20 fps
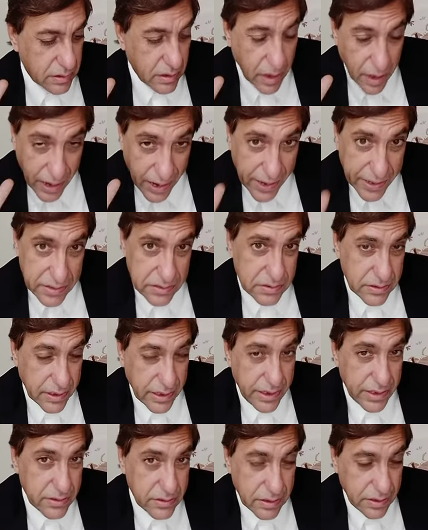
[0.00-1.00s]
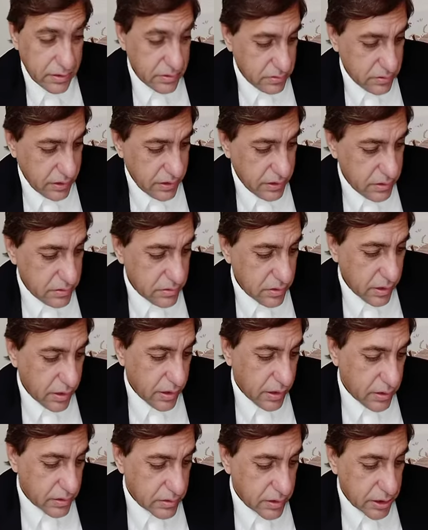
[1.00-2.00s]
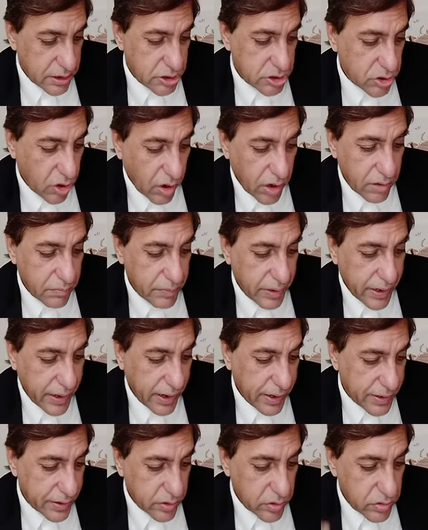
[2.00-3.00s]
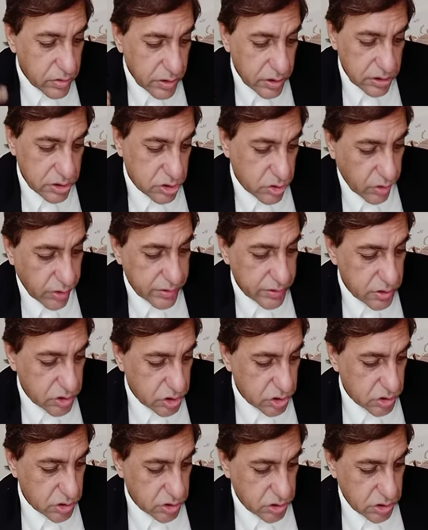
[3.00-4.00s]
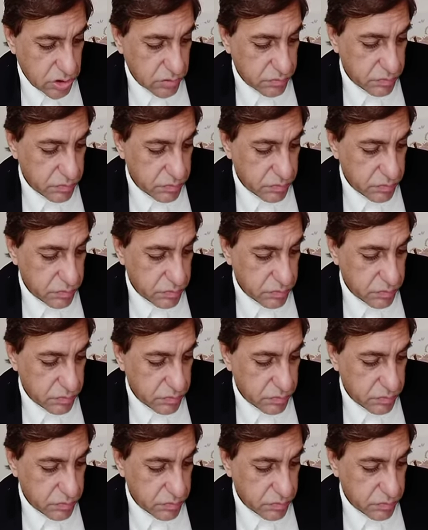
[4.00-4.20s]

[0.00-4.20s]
Acts 8.3 says that Saul began to destroy the church.